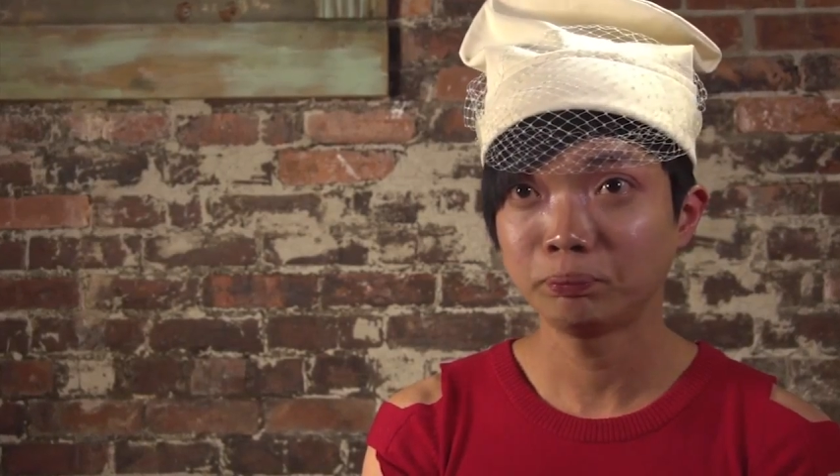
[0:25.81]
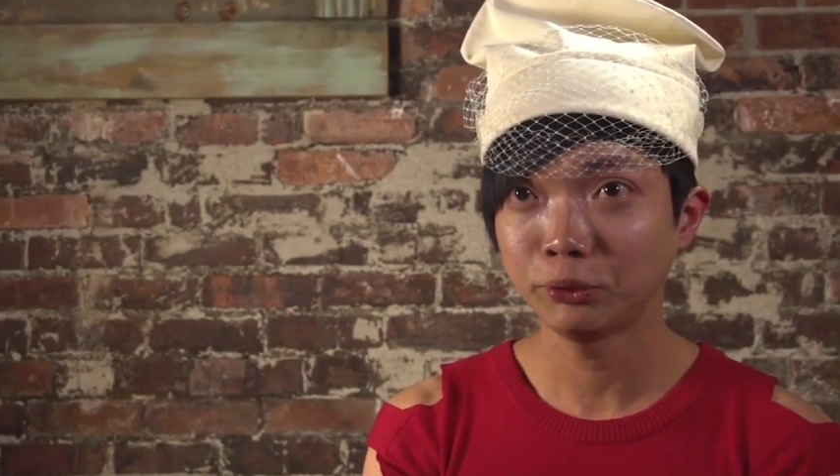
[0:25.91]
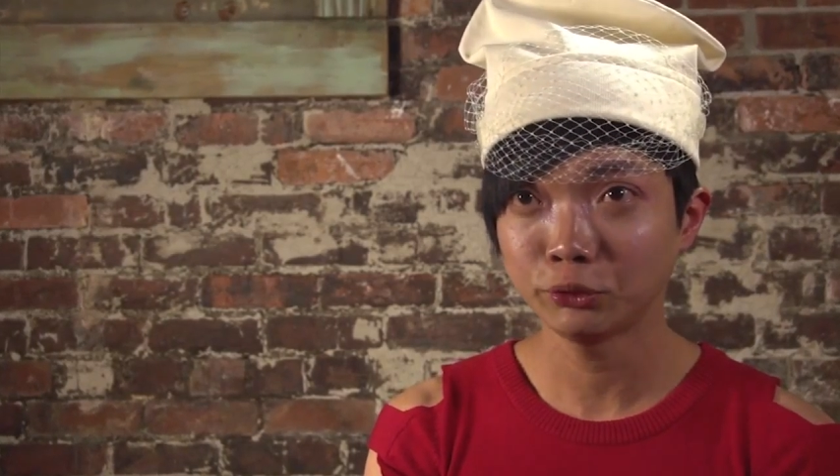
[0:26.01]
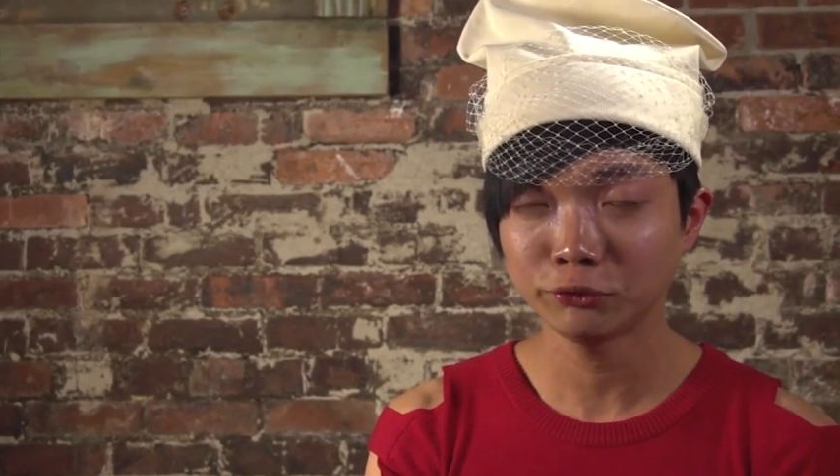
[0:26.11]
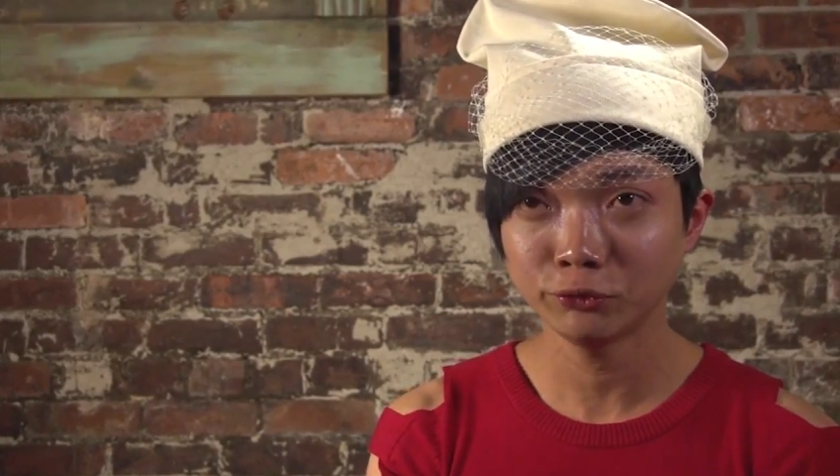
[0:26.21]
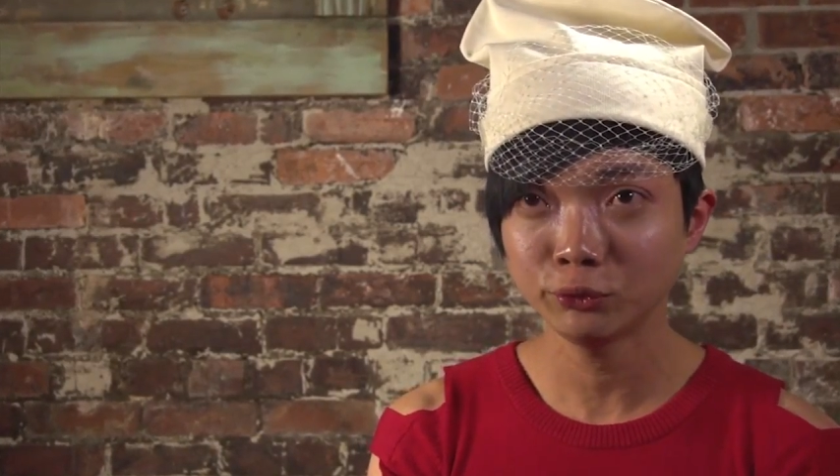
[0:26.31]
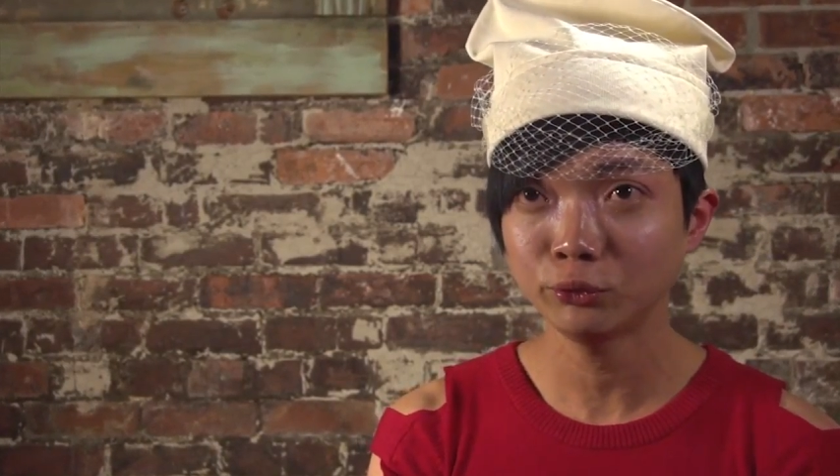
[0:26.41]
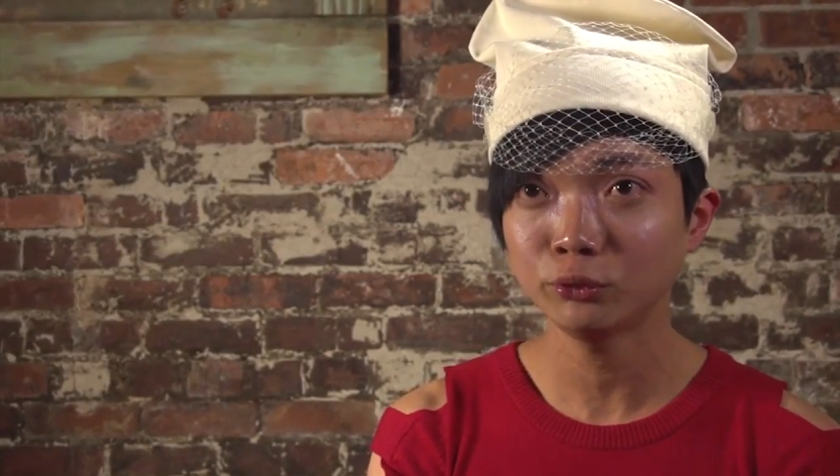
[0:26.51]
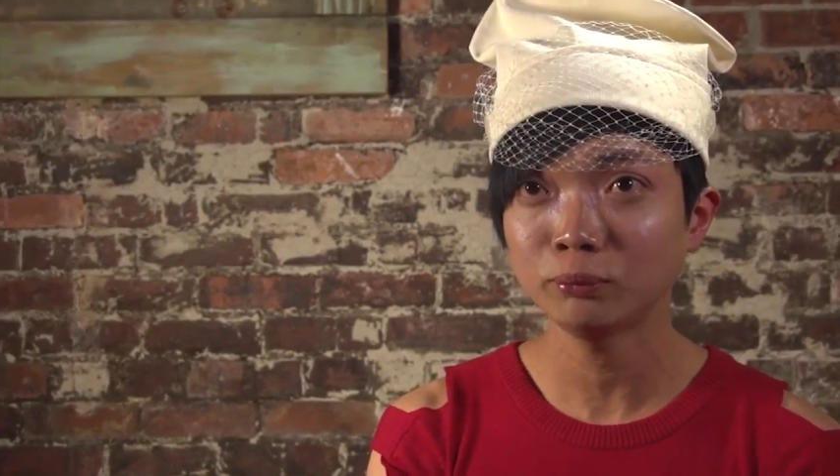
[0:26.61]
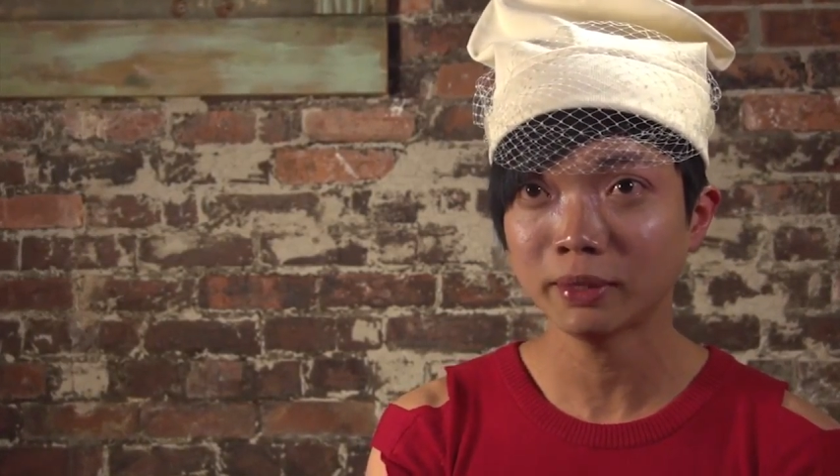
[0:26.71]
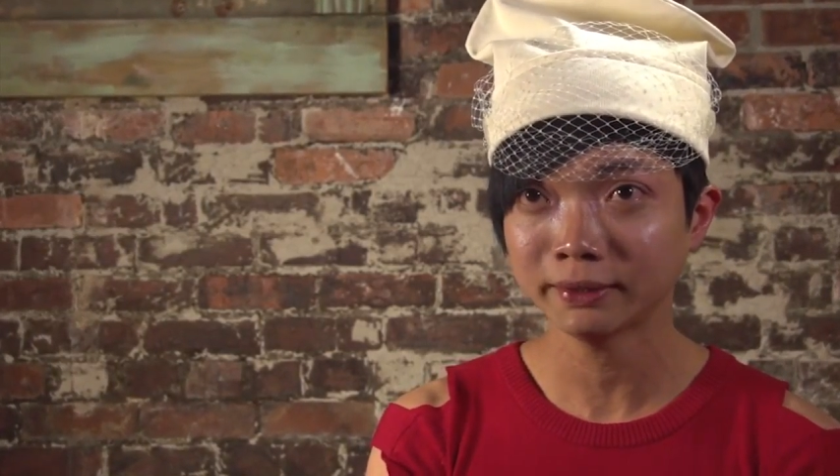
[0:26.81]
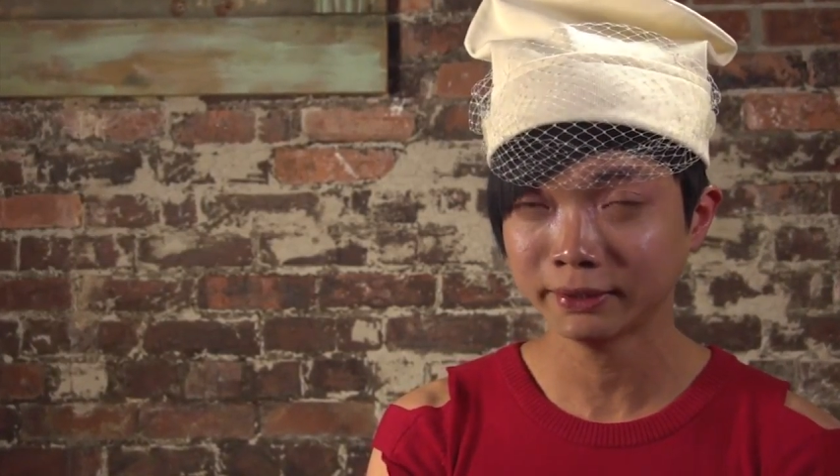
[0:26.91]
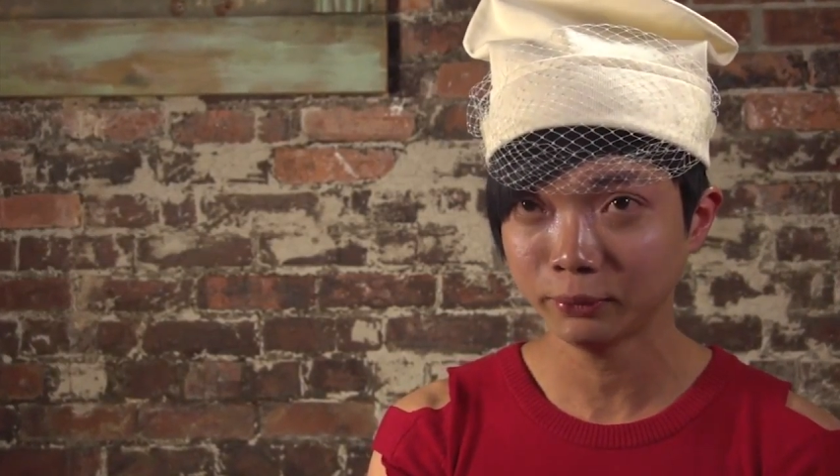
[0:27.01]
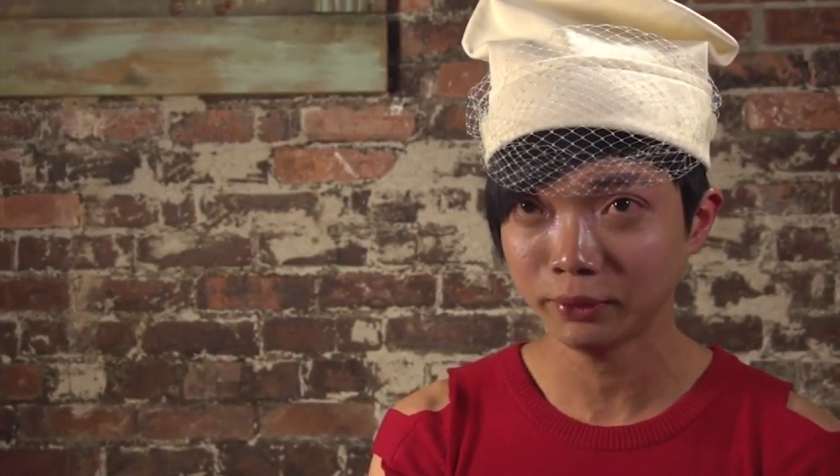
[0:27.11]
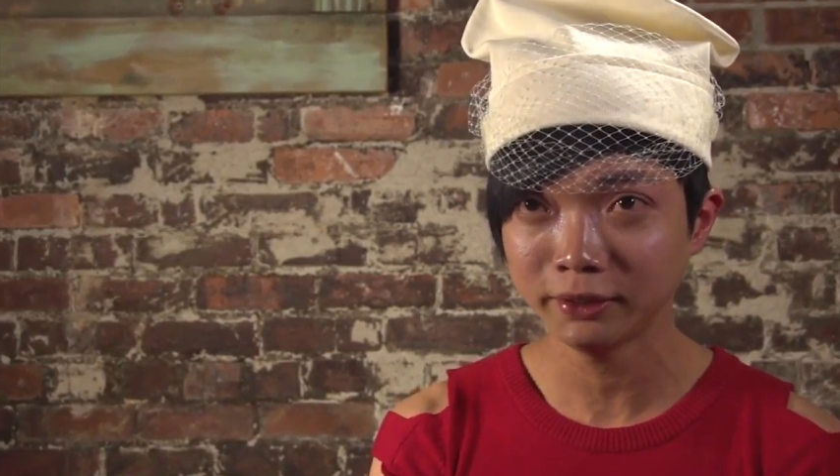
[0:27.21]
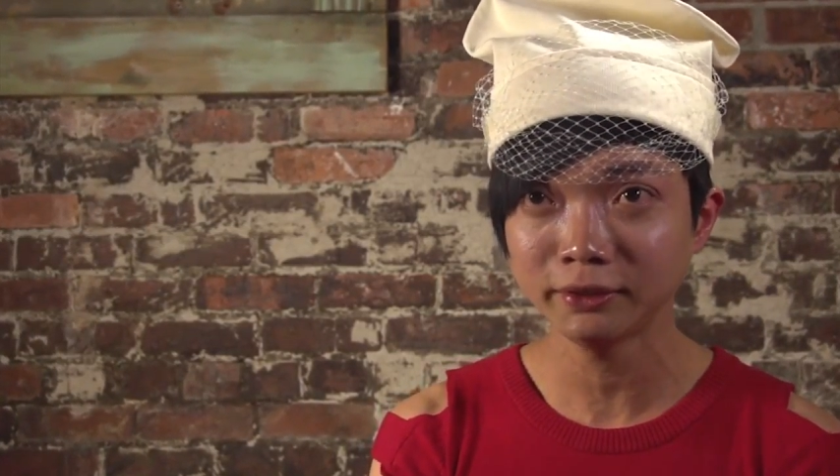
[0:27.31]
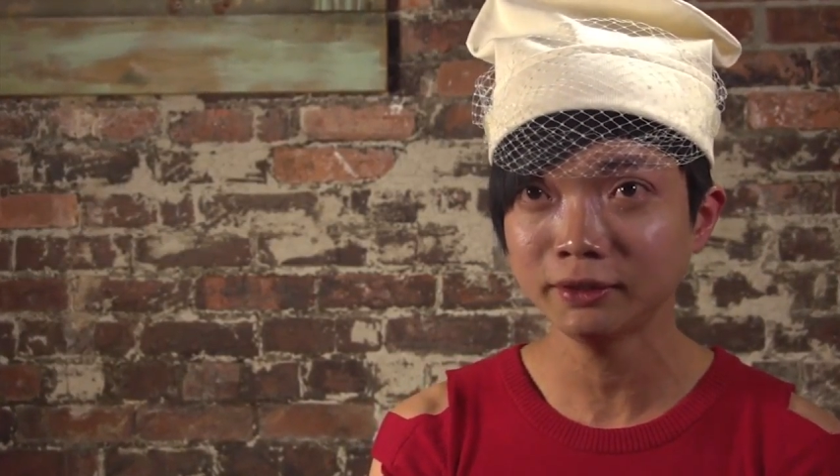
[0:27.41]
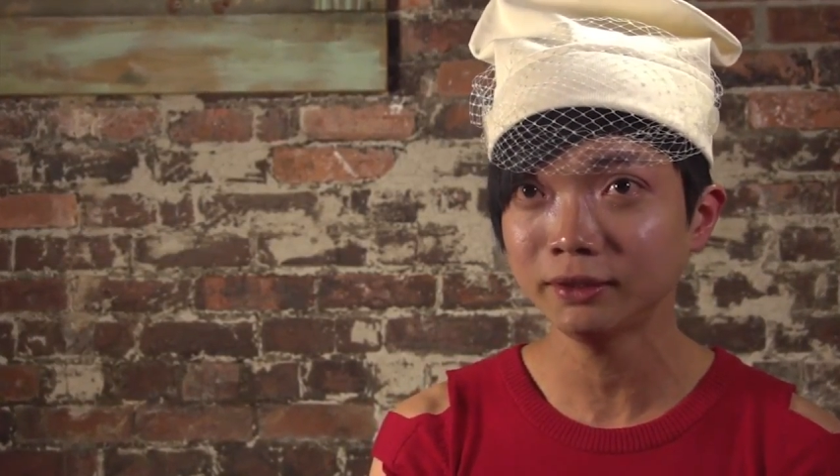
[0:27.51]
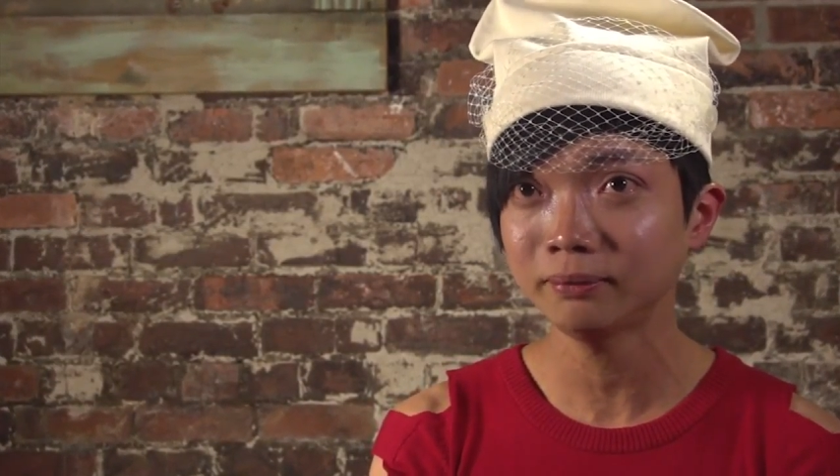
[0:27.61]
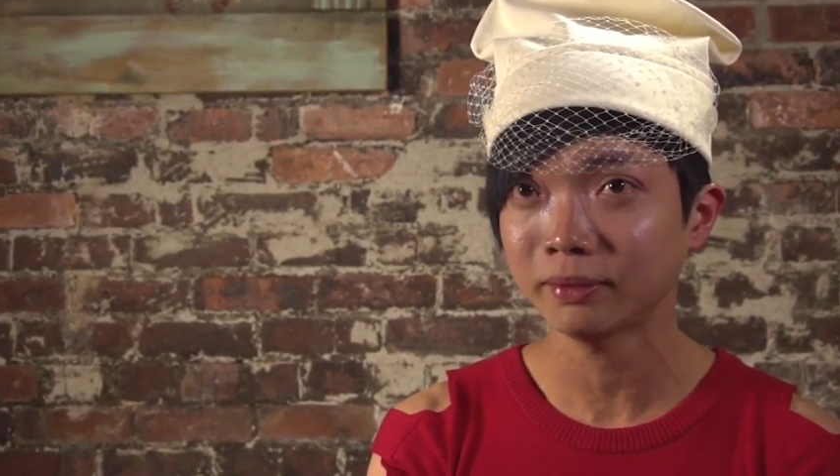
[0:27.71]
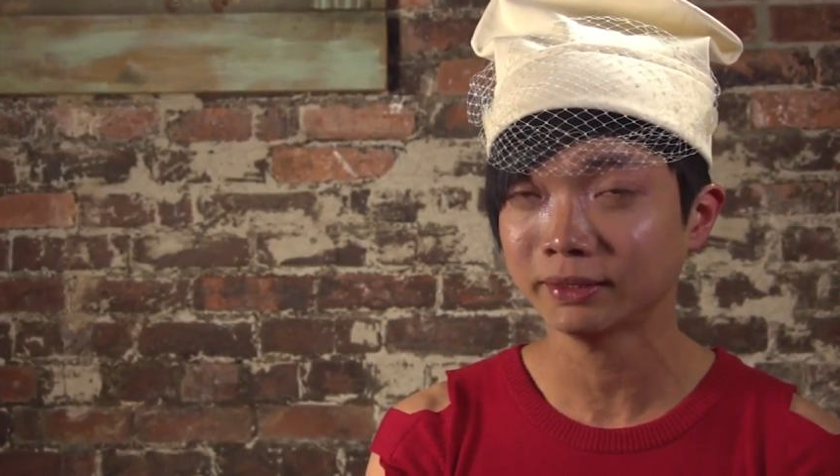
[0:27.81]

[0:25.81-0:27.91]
beautiful, masculine,